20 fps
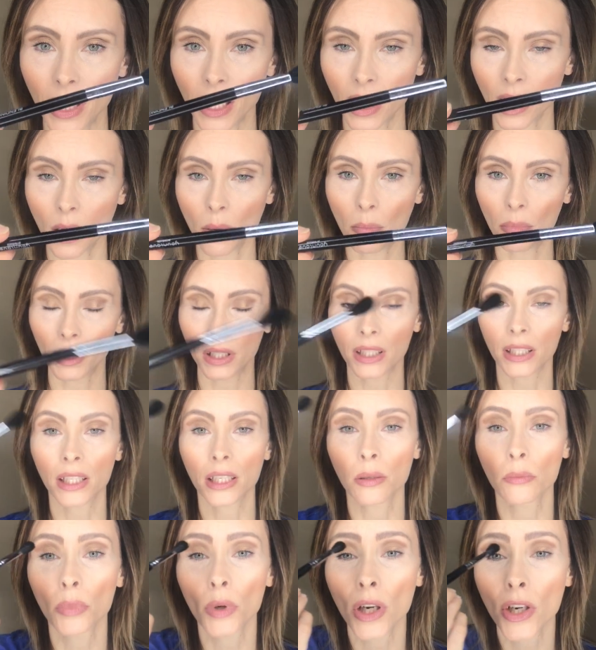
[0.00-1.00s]
big
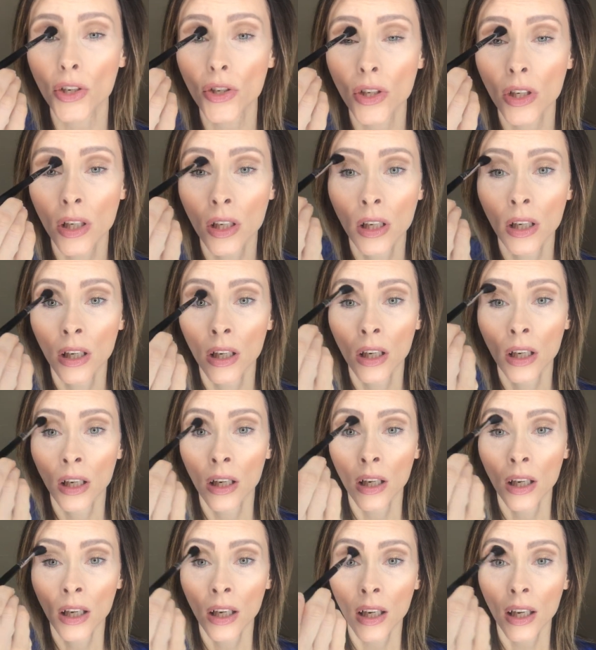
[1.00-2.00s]
blending brush.
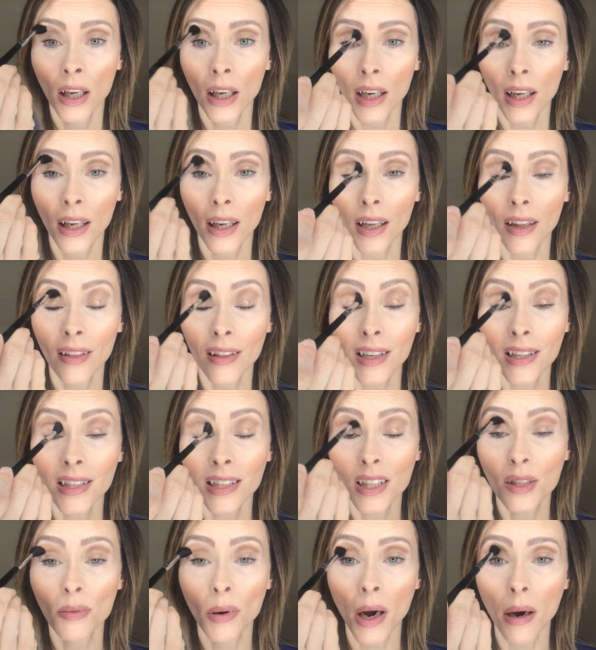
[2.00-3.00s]

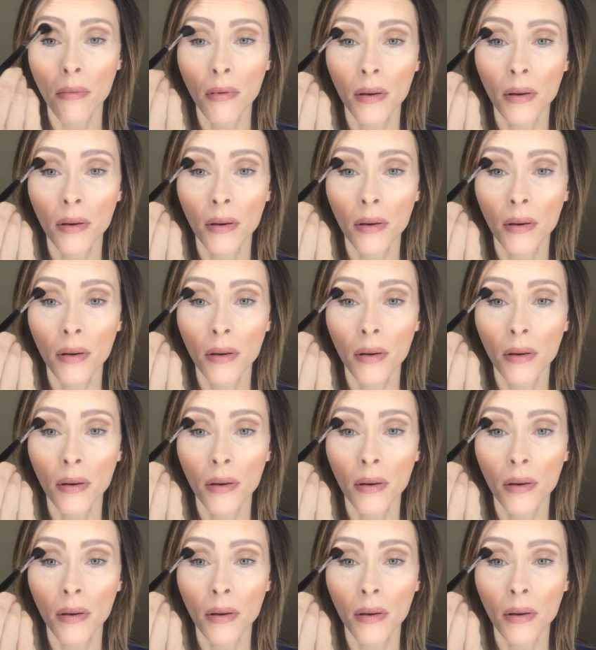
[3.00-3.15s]
This is